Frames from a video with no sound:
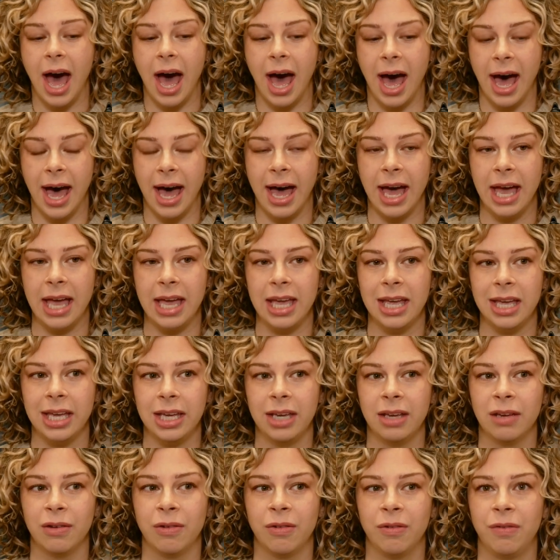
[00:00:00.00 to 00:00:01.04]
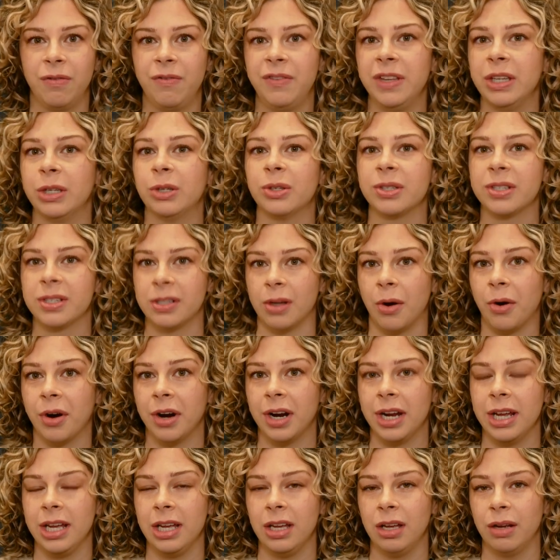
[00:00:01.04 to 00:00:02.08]
I feel
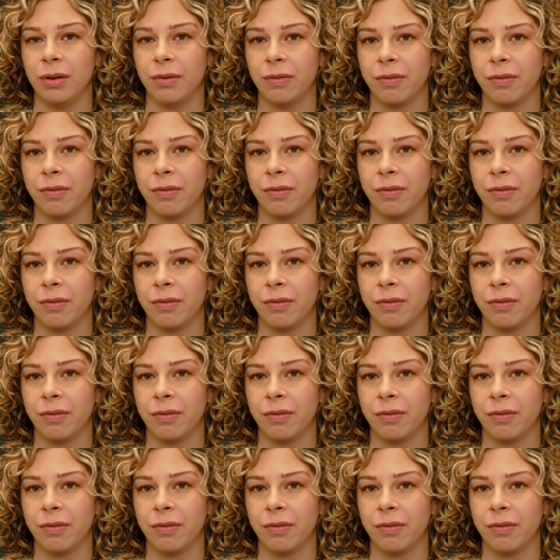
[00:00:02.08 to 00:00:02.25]
sorry